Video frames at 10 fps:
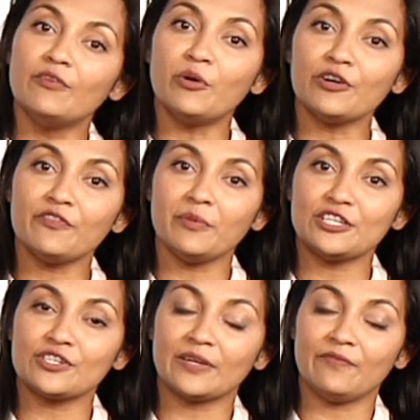For more
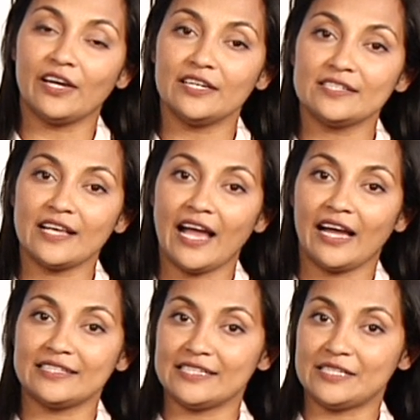information, you can find us
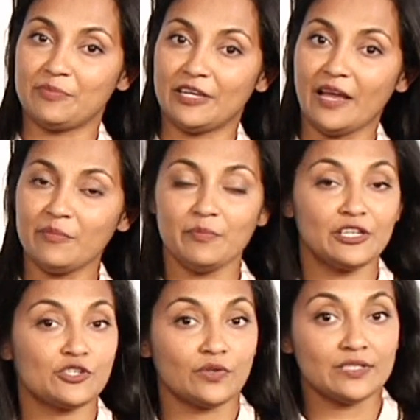at TTPM and make
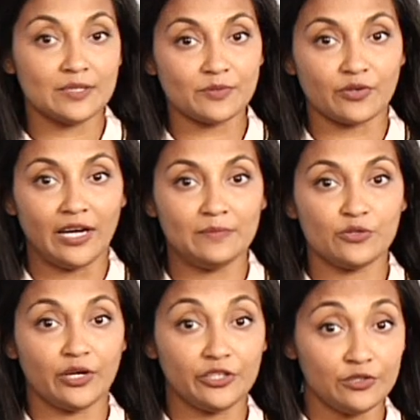sure to subscribe to
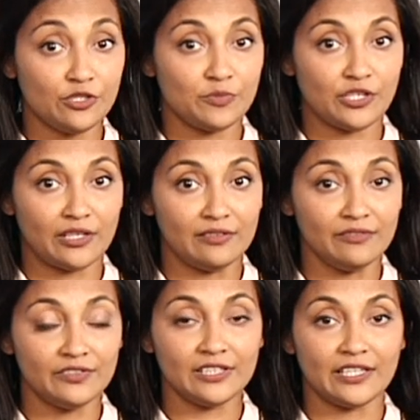our YouTube channel
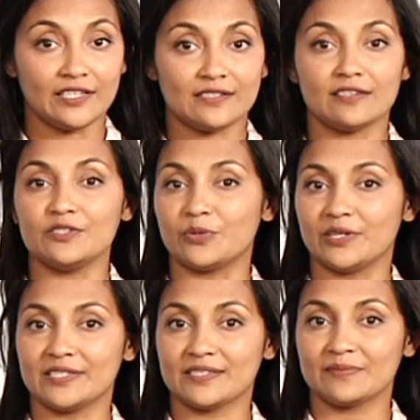for the latest in
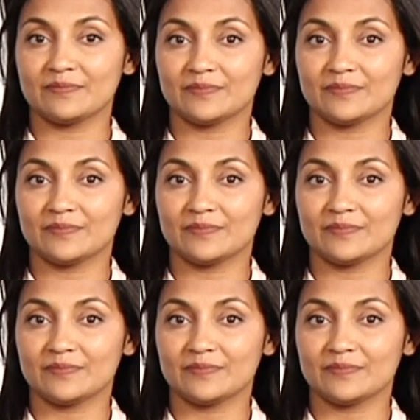toys.